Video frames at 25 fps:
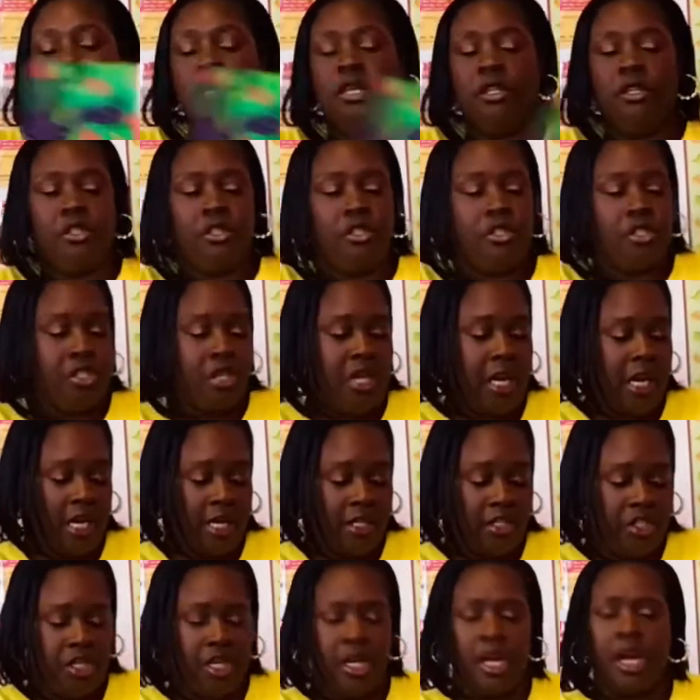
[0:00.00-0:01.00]
Chicka,
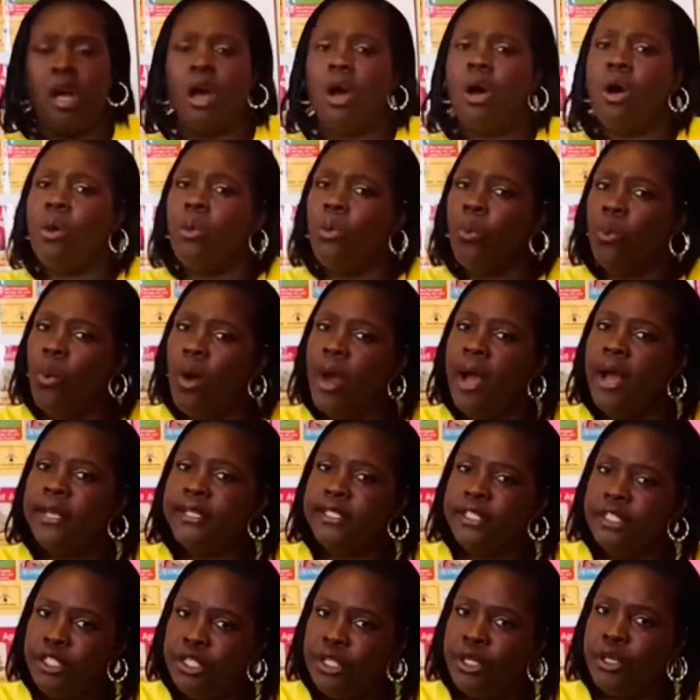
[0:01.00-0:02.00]
chicka, 1,
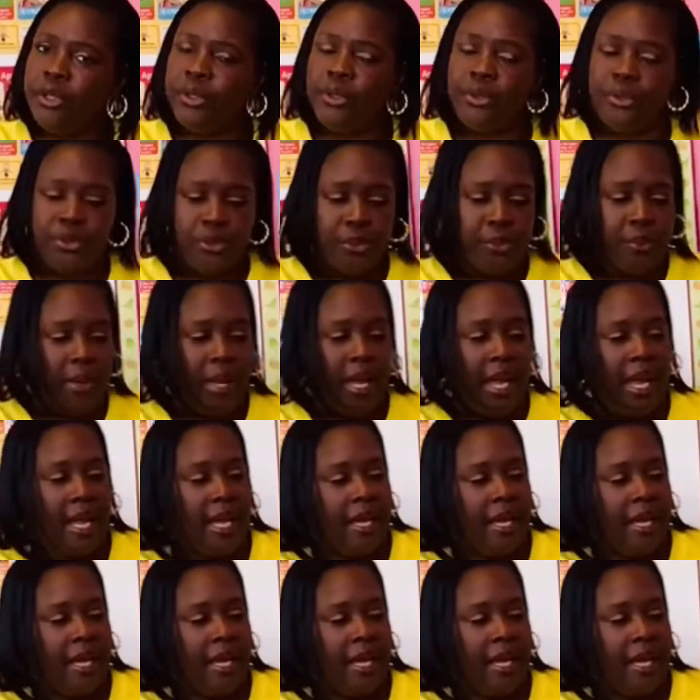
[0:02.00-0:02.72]
2, 3.